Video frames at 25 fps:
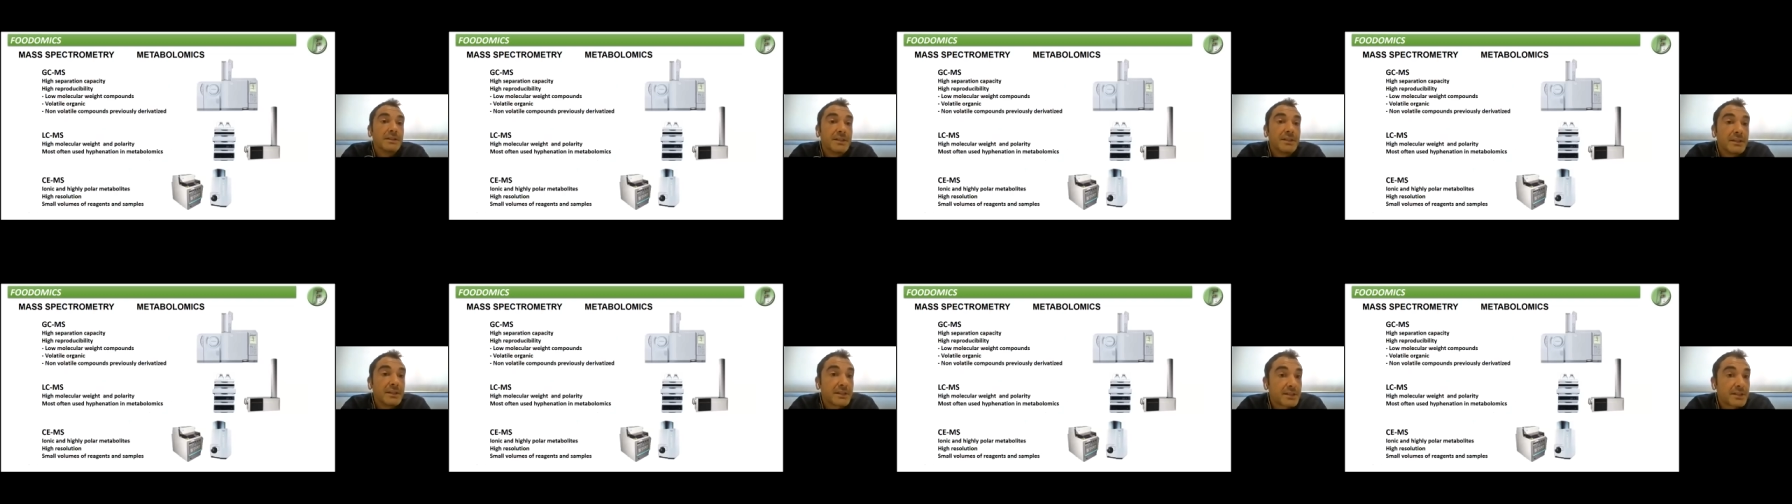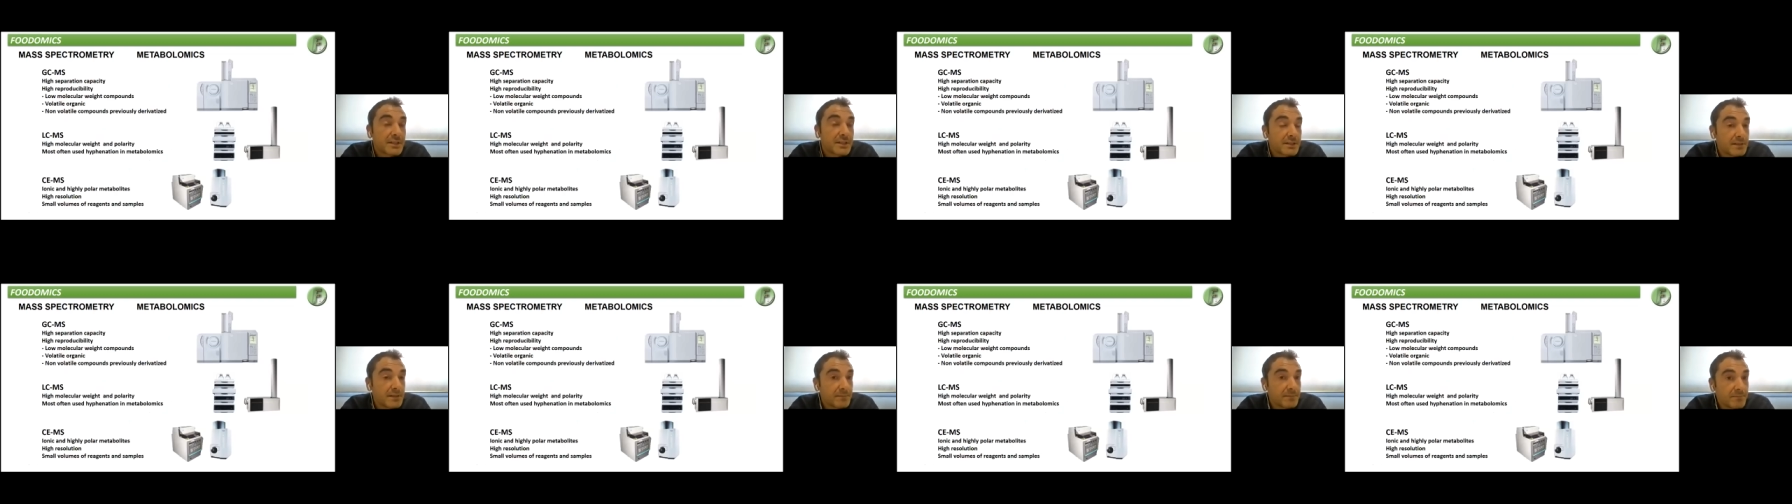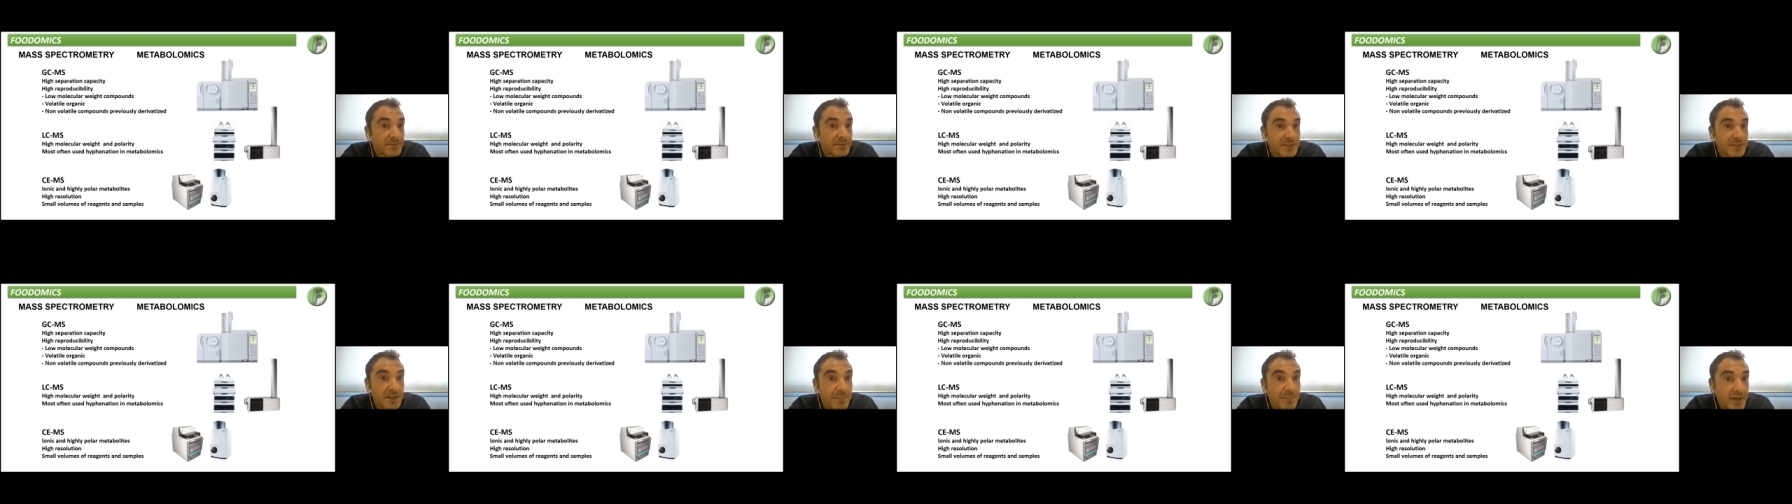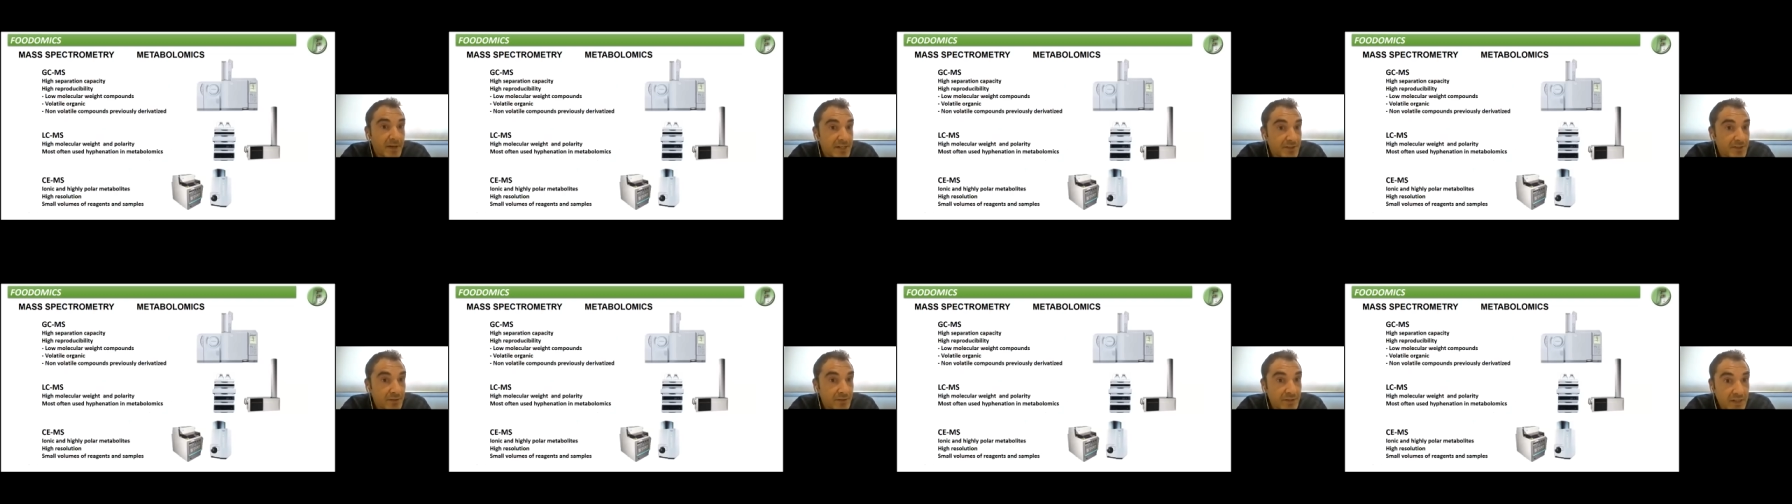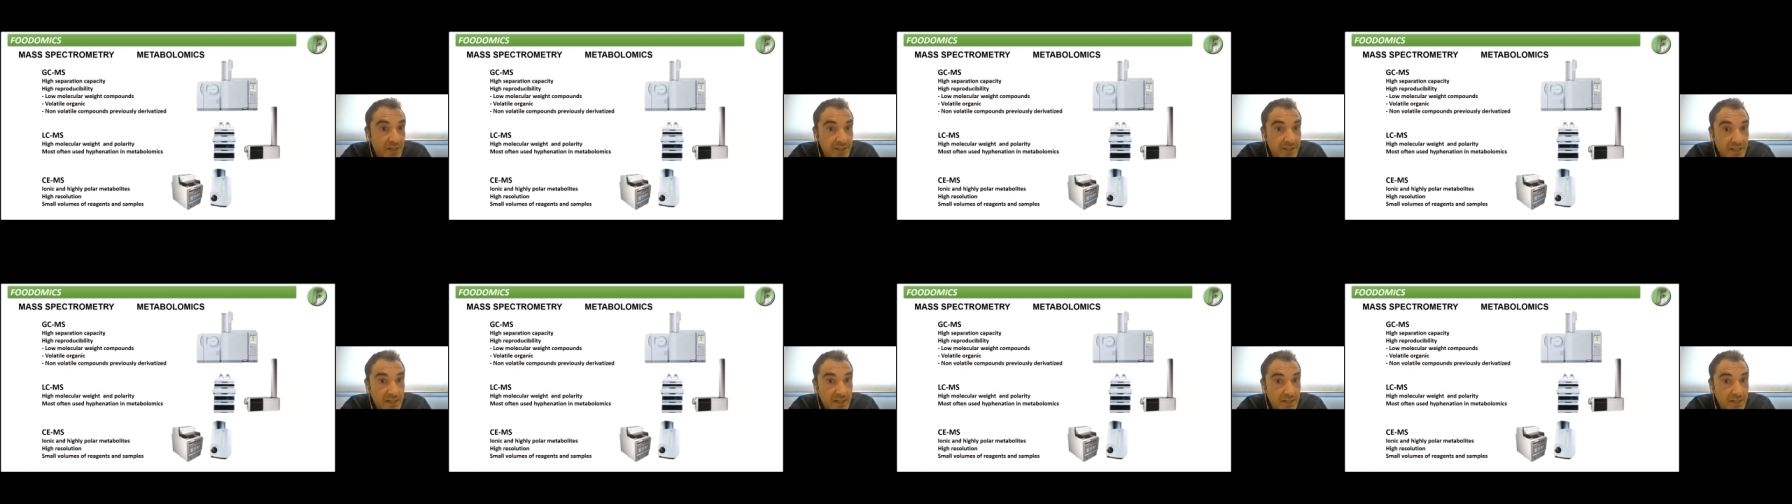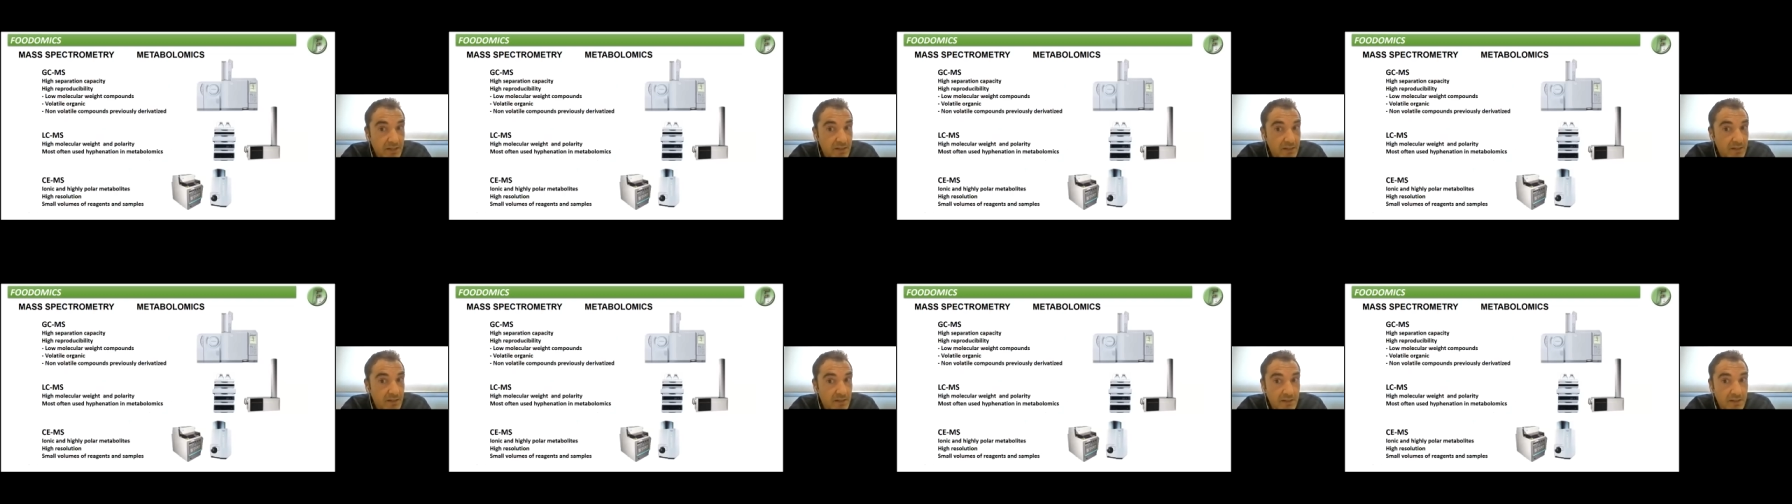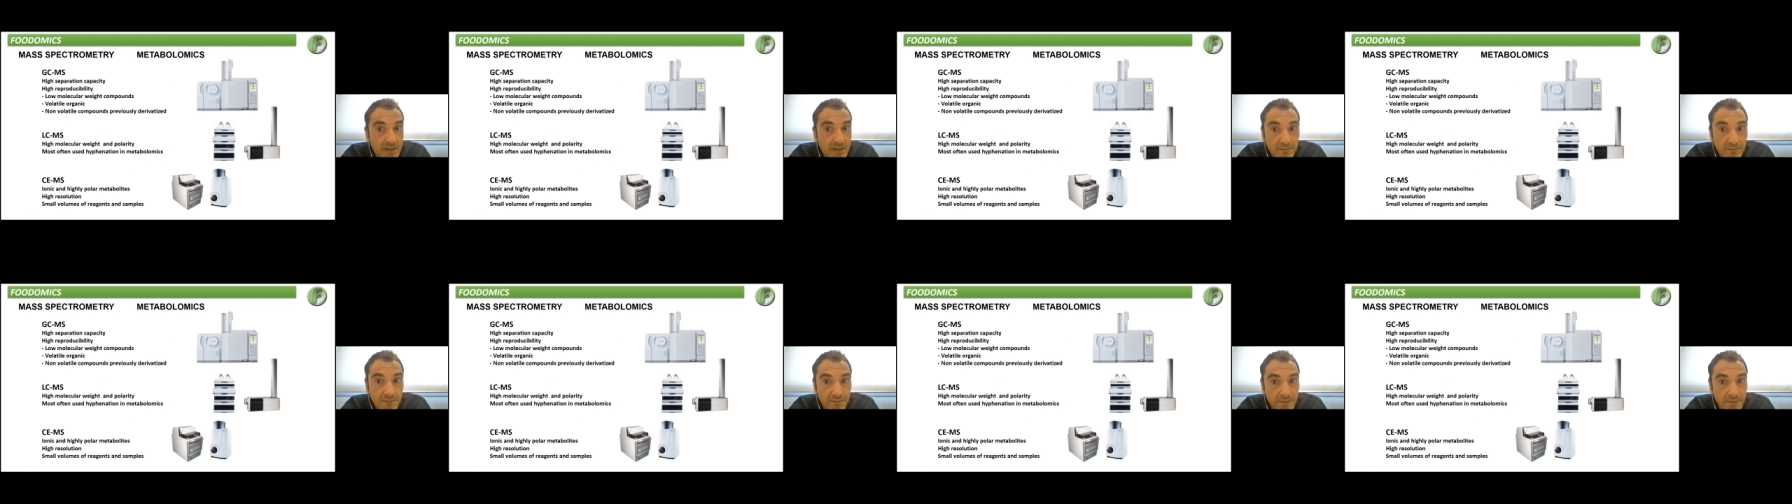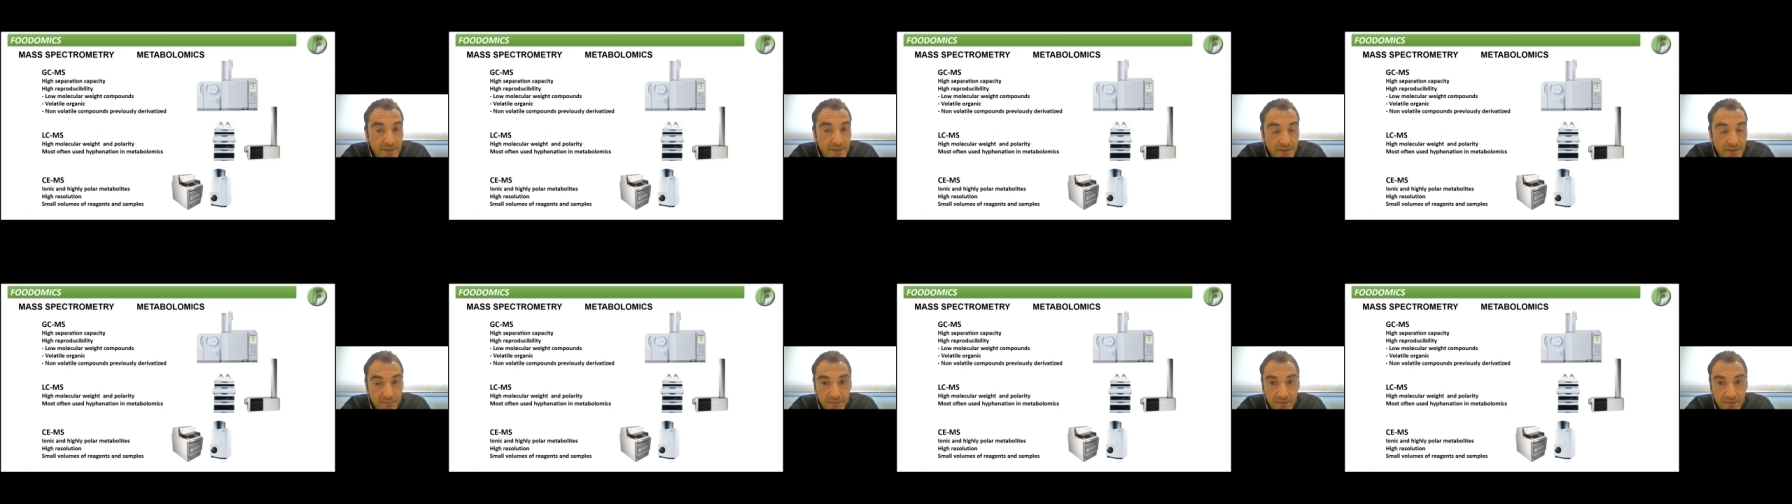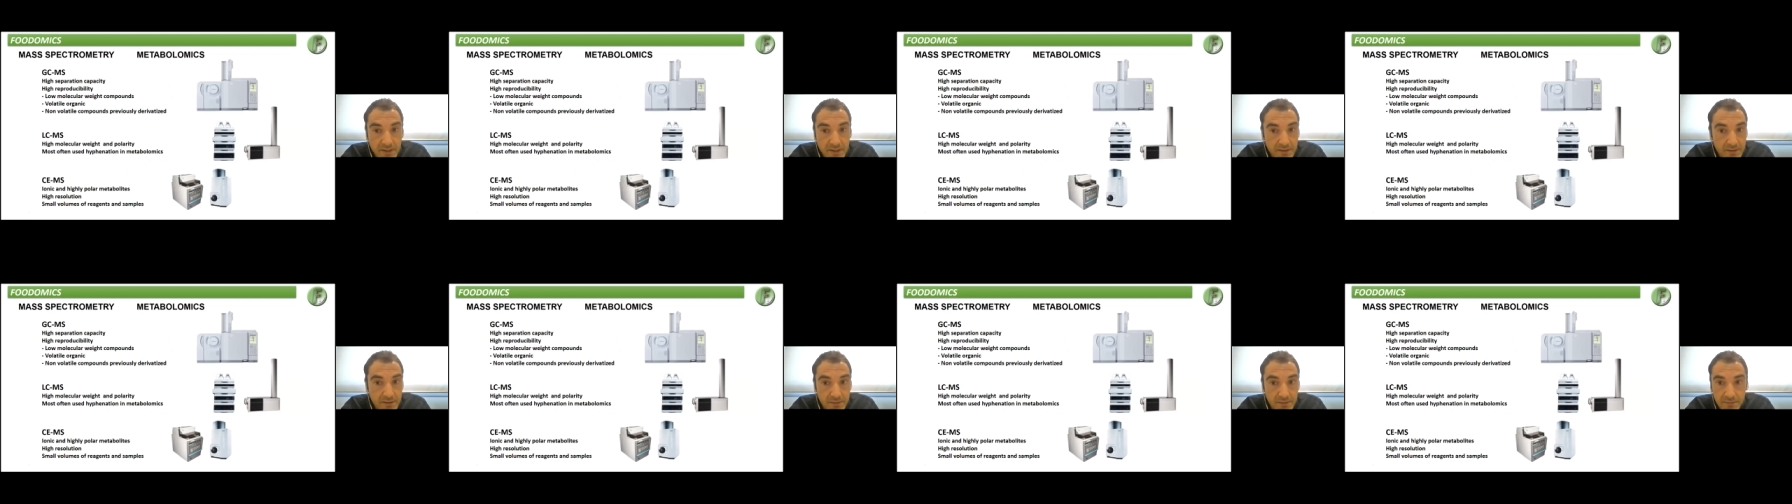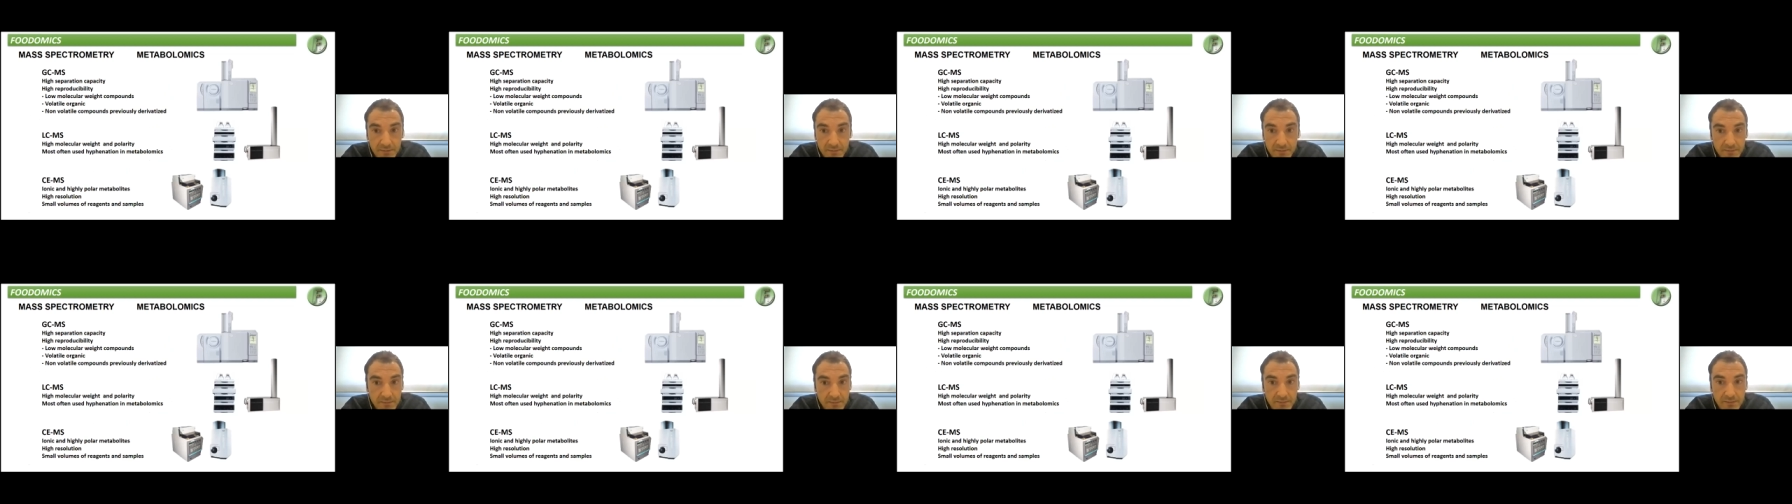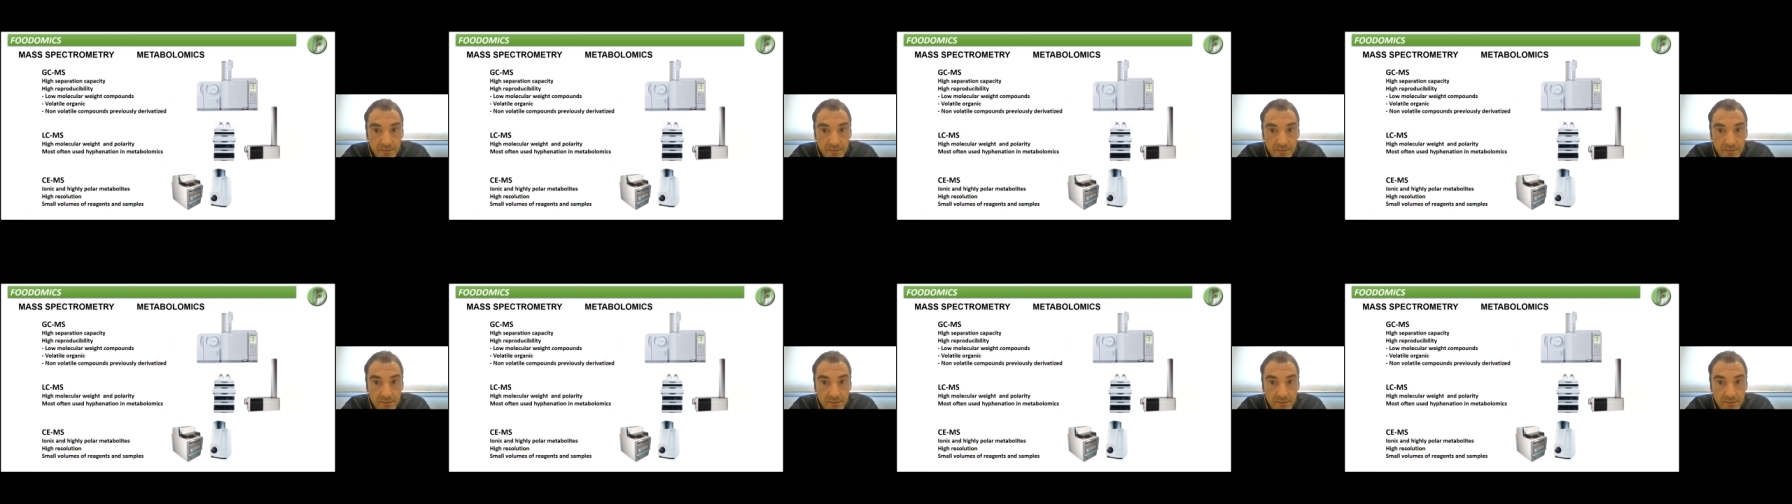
This separation technique have different